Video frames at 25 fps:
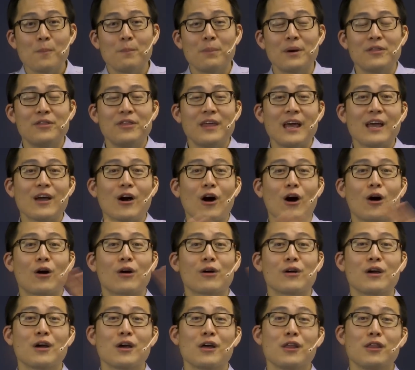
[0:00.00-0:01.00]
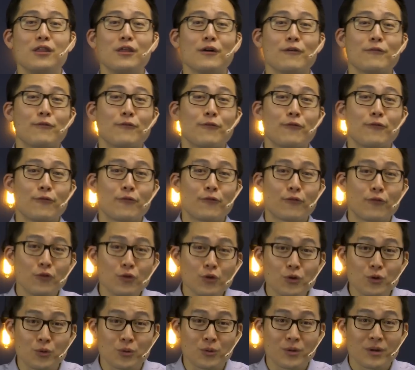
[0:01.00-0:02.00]
but they are the
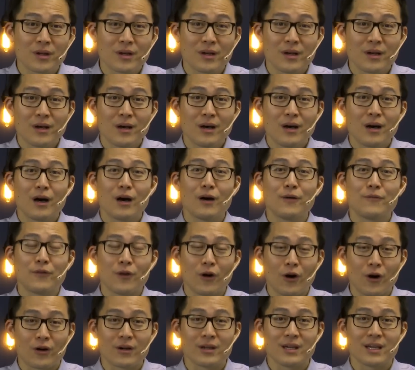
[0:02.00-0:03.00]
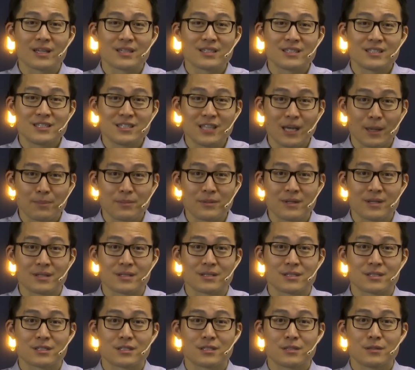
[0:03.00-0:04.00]
fruit of our
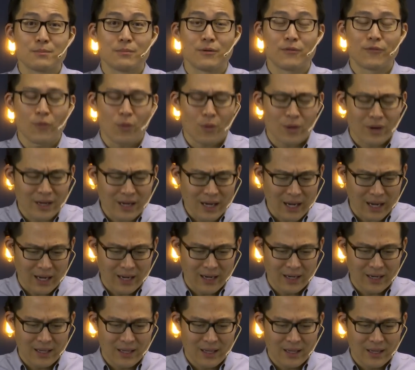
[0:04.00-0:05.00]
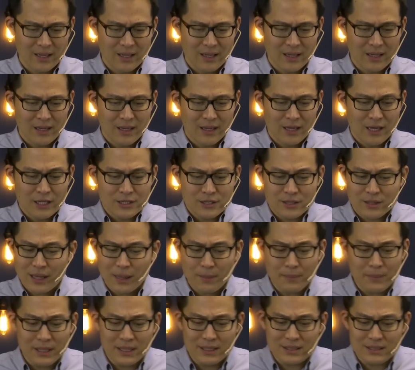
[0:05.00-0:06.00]
acceptance before God. So
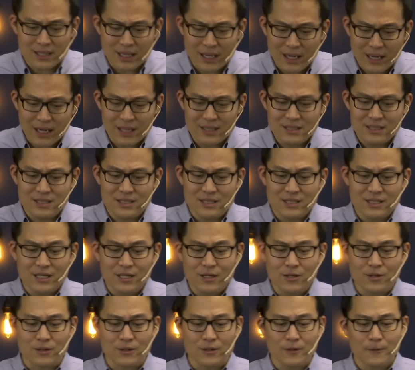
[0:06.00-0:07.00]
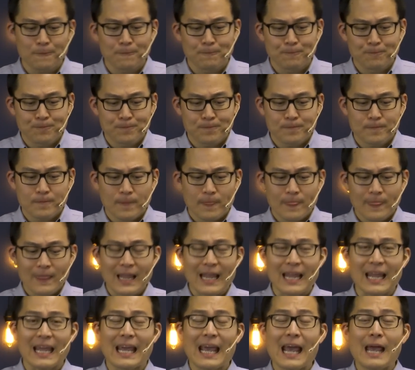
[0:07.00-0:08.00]
that means a sinner
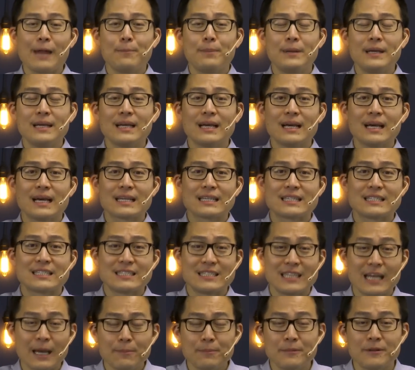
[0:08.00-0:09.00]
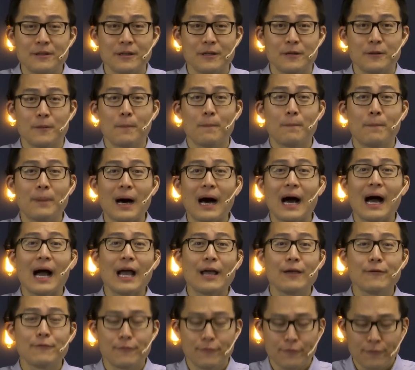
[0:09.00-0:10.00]
can be accepted
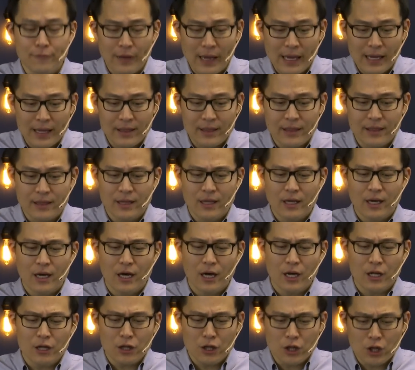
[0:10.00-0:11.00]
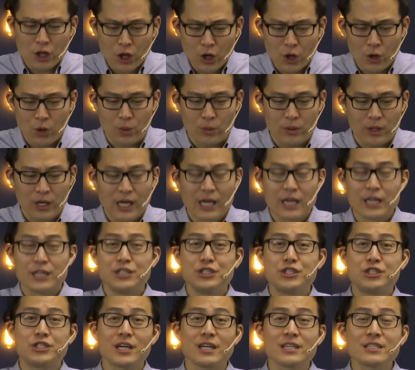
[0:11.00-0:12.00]
by faith alone,
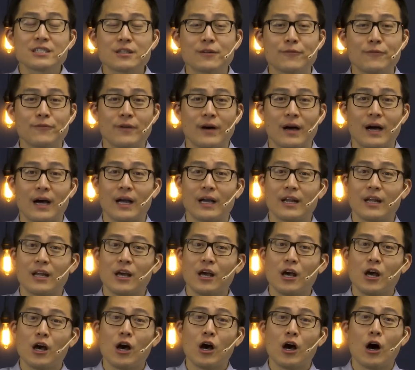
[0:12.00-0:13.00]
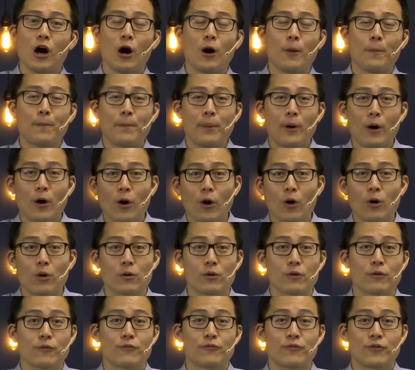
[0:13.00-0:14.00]
justified
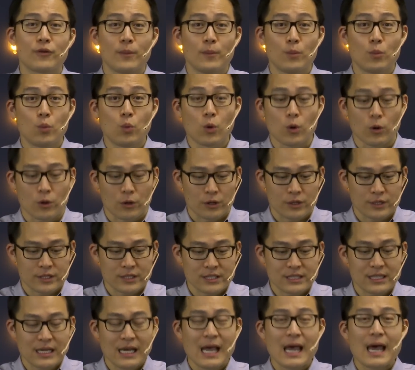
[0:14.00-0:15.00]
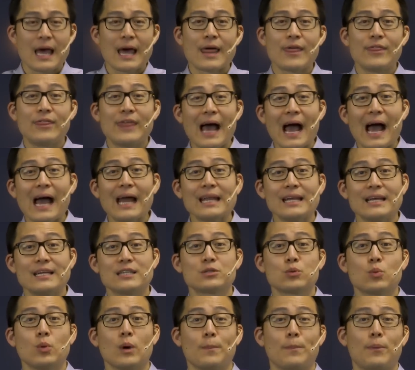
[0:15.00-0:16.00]
apart from works. That
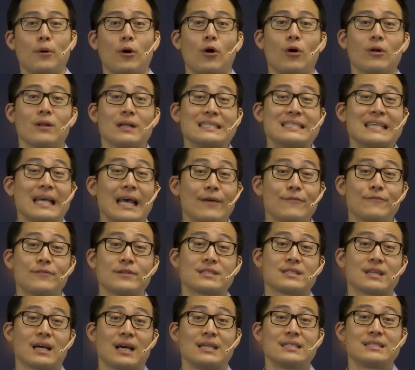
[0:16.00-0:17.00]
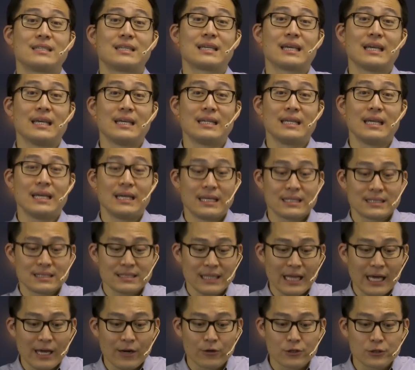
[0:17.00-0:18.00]
is what Paul is emphasizing in his
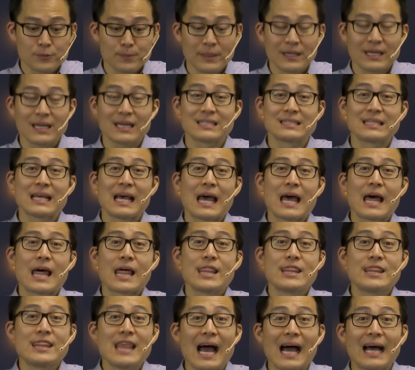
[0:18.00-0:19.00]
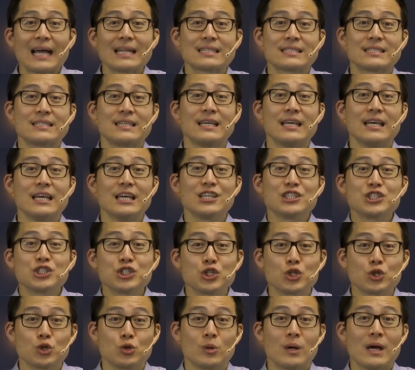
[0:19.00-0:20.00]
letters because that's the
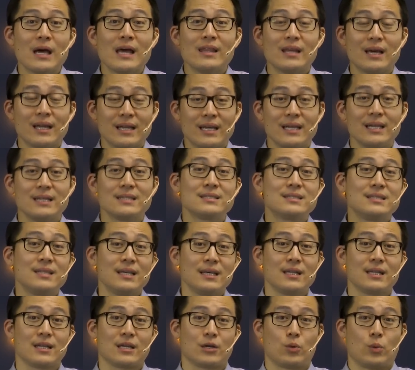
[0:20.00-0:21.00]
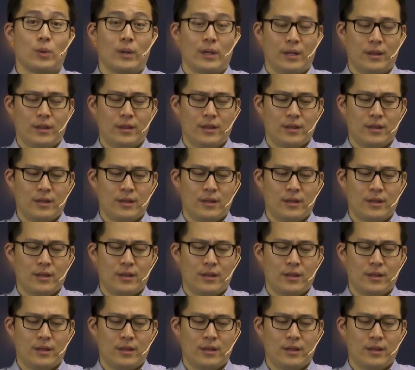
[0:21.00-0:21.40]
issue that he's dealing with.